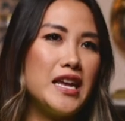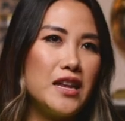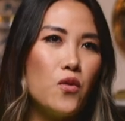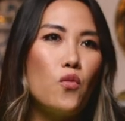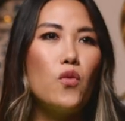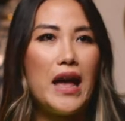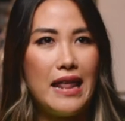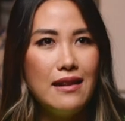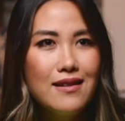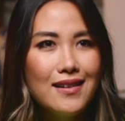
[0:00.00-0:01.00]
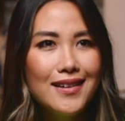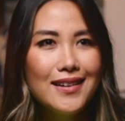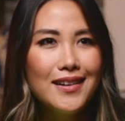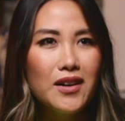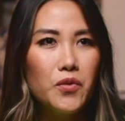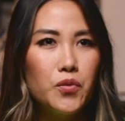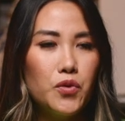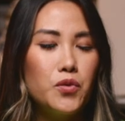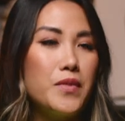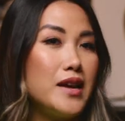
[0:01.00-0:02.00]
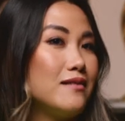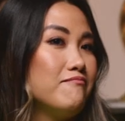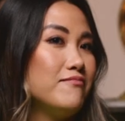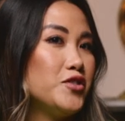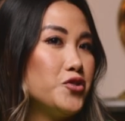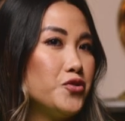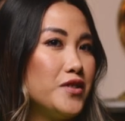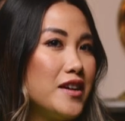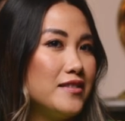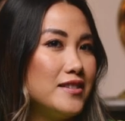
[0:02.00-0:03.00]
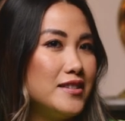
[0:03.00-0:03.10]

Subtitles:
in when will make sure that the